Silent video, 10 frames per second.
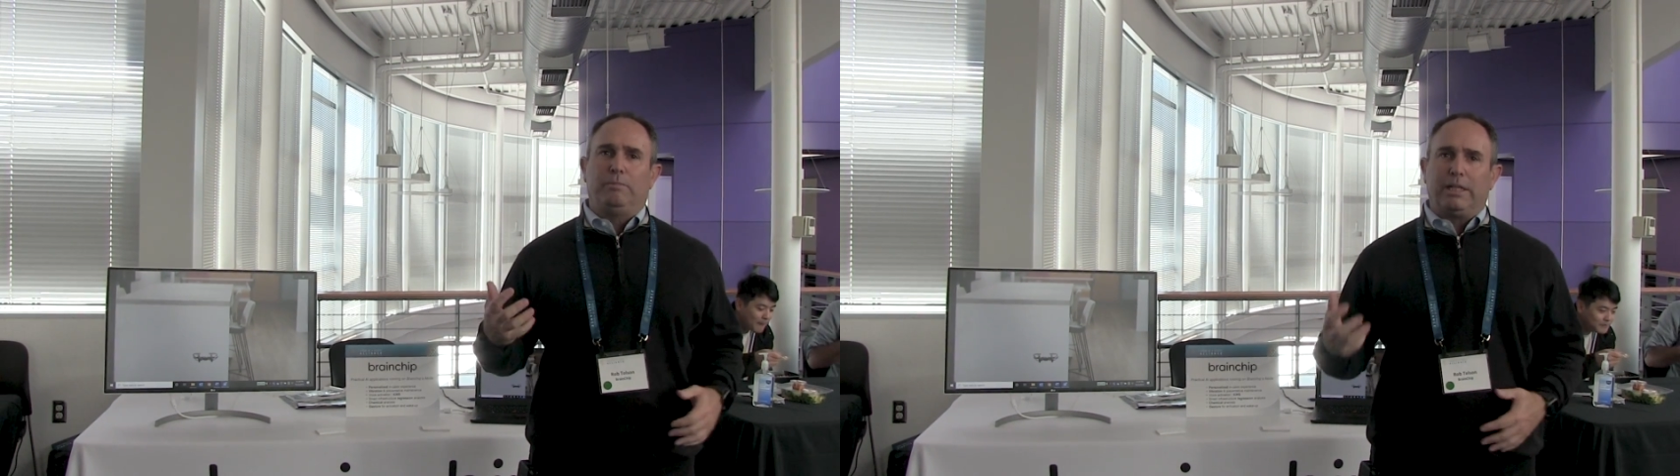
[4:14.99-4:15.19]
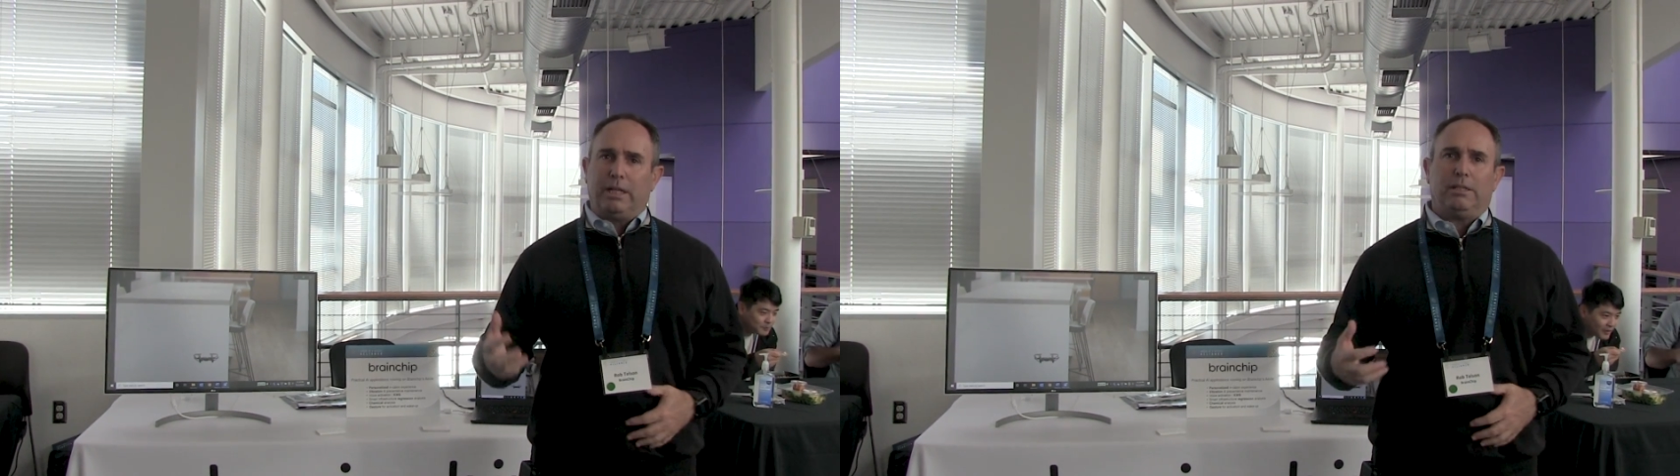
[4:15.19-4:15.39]

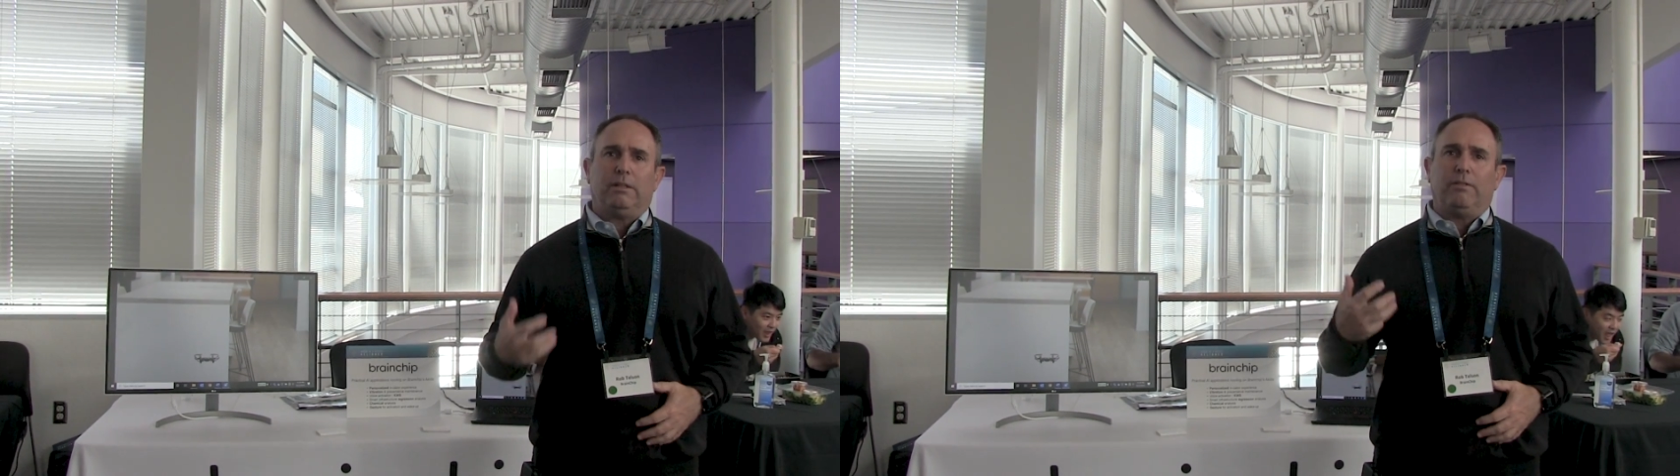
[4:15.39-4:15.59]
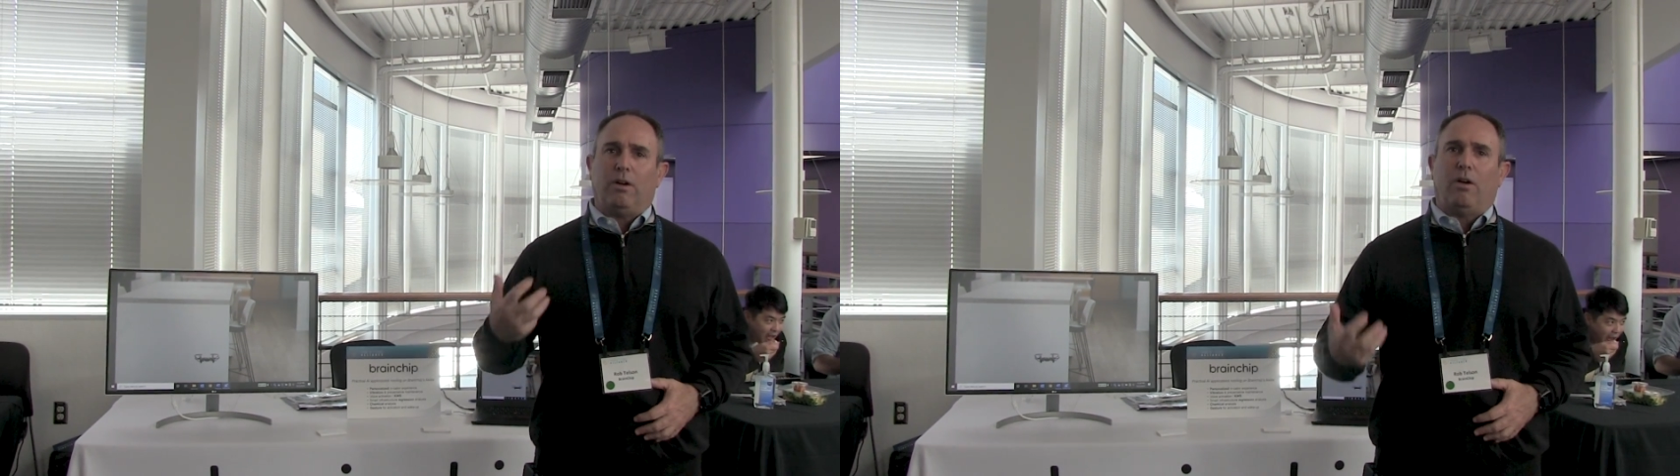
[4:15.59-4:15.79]
because
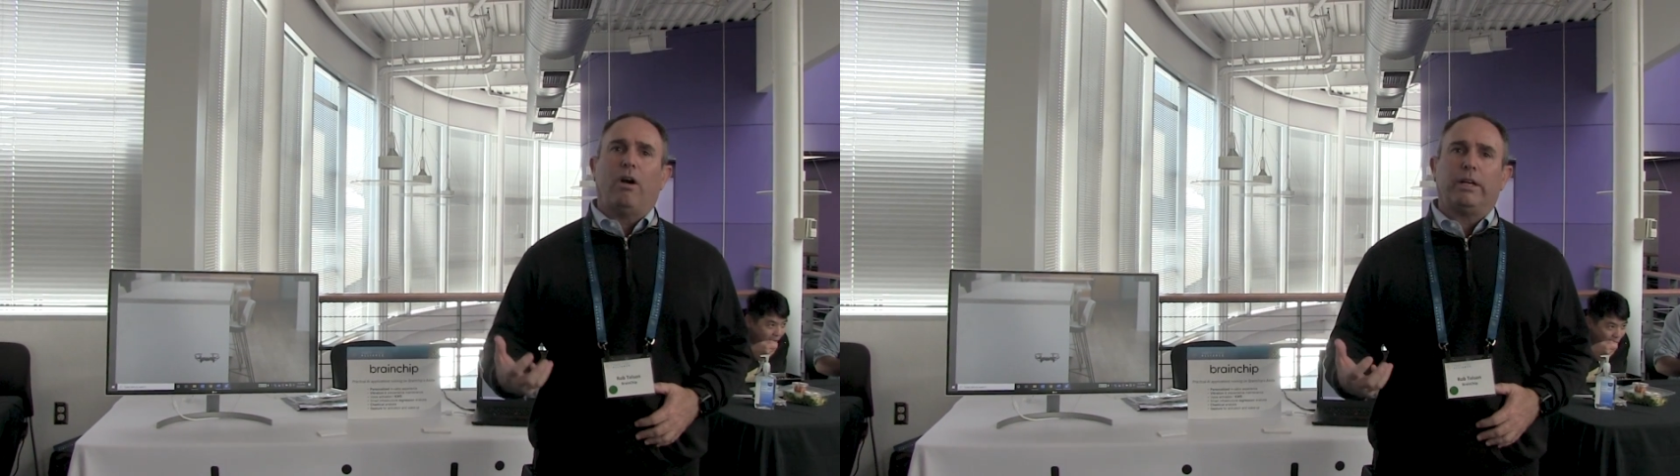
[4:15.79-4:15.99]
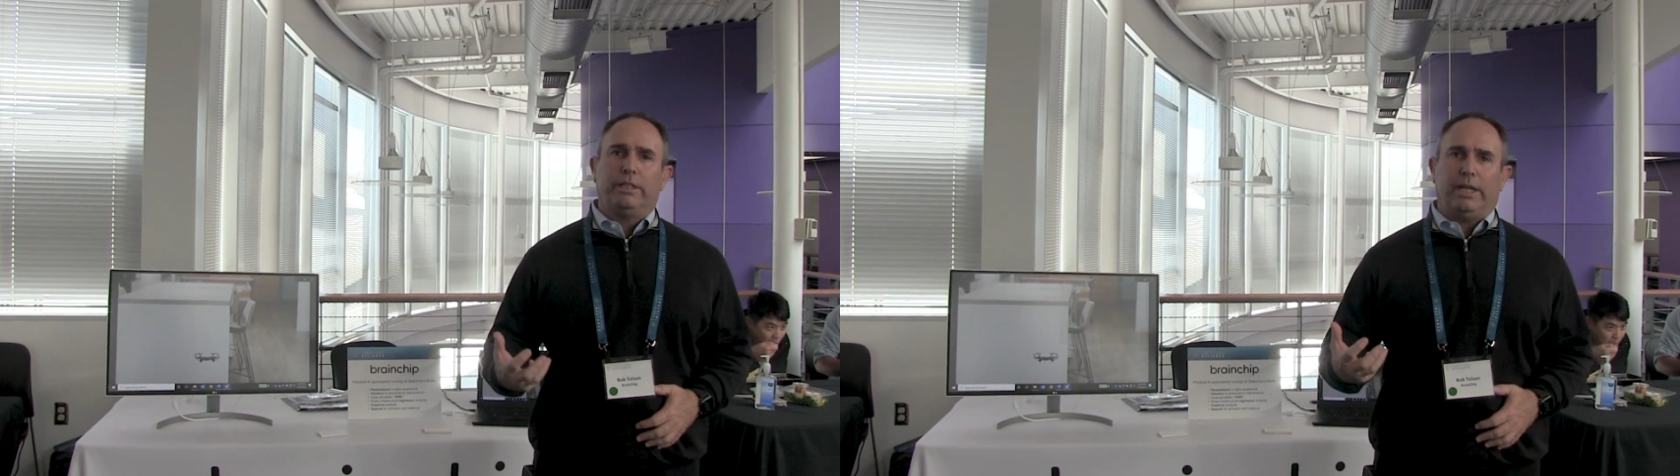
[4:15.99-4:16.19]
of our
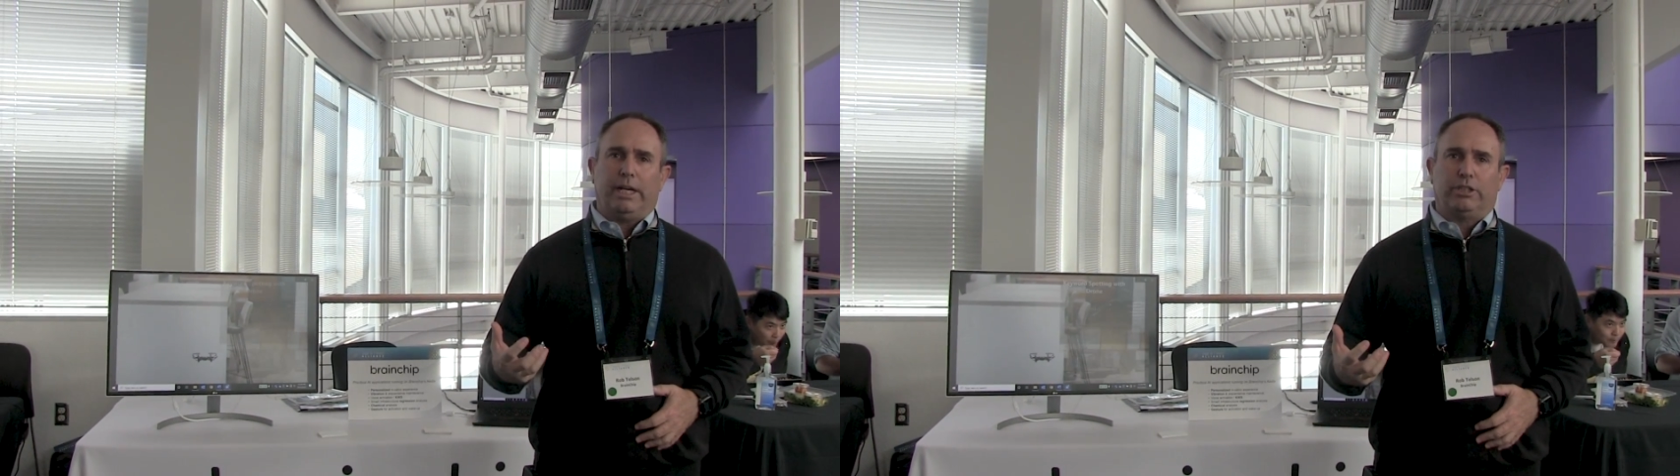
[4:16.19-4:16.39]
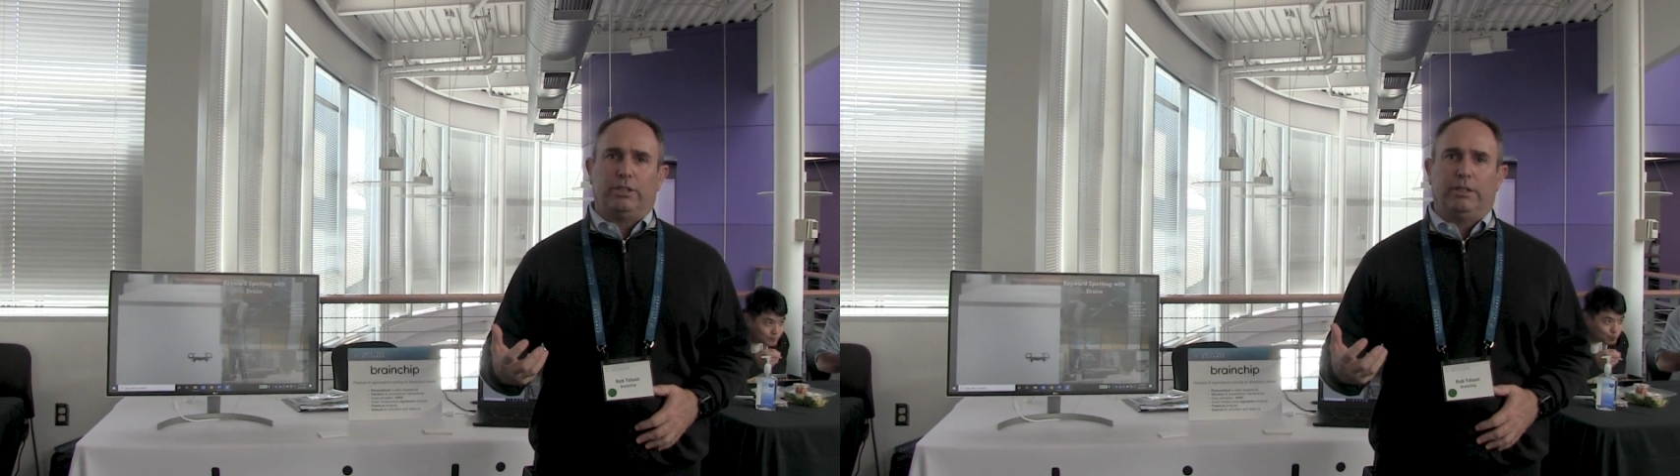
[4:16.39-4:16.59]

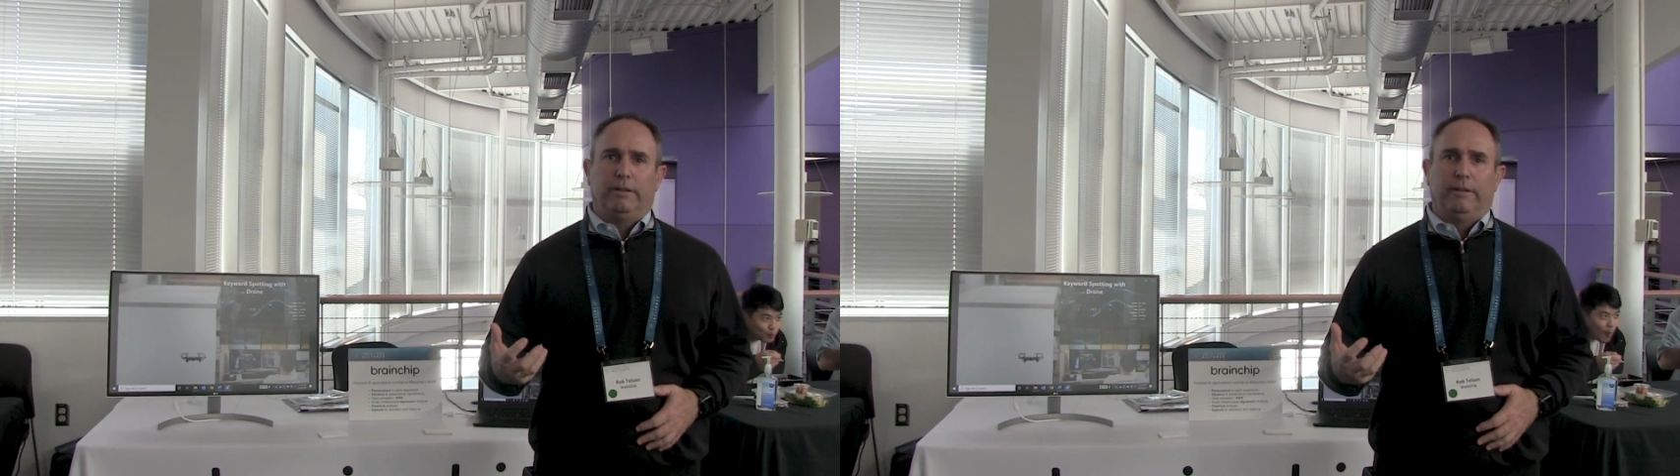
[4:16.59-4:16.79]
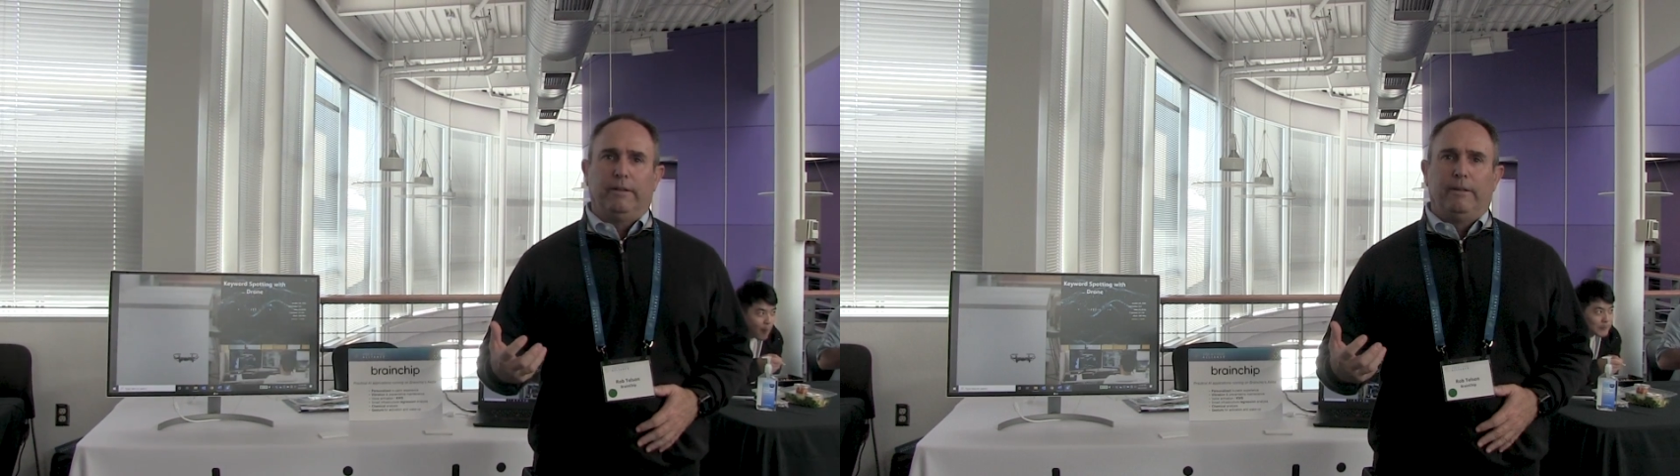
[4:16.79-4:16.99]
architecture,